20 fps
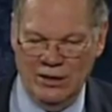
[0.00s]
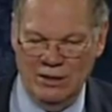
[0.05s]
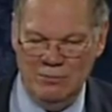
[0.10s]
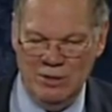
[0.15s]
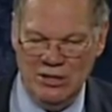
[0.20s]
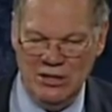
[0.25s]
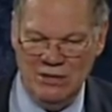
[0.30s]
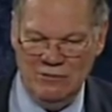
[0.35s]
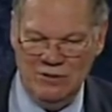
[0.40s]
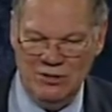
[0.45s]
Let
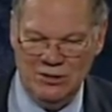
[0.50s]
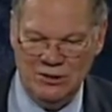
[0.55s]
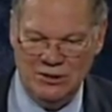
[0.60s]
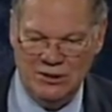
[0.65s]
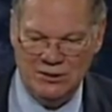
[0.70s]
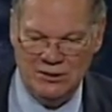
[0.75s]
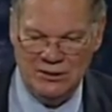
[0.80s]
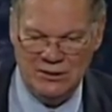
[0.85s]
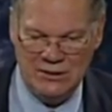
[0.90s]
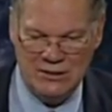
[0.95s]
me give you a
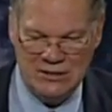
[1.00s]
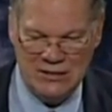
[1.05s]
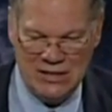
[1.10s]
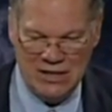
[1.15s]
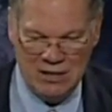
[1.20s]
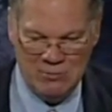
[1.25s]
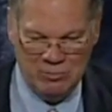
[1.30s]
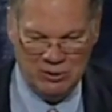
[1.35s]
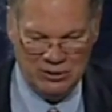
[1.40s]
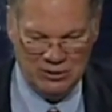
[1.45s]
little
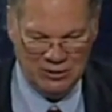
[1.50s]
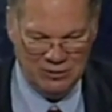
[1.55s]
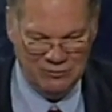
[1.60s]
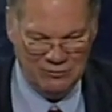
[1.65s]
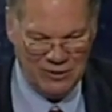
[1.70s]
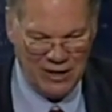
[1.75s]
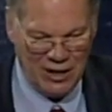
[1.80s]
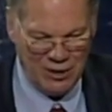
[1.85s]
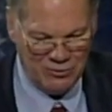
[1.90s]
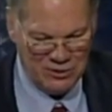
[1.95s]
example
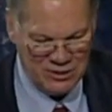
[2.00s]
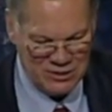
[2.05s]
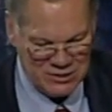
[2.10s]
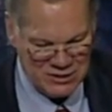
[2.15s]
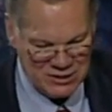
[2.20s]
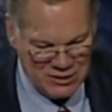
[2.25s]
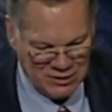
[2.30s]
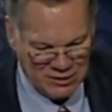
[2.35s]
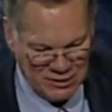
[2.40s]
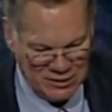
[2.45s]
of how these
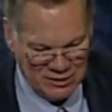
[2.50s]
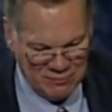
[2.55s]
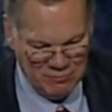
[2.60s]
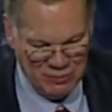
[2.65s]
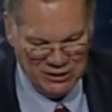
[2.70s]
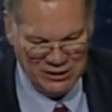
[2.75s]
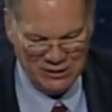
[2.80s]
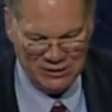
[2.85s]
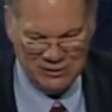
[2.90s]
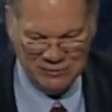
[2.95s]
cilia
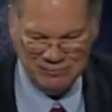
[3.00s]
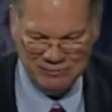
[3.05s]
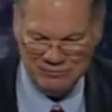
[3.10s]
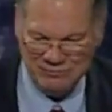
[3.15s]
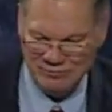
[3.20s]
beat.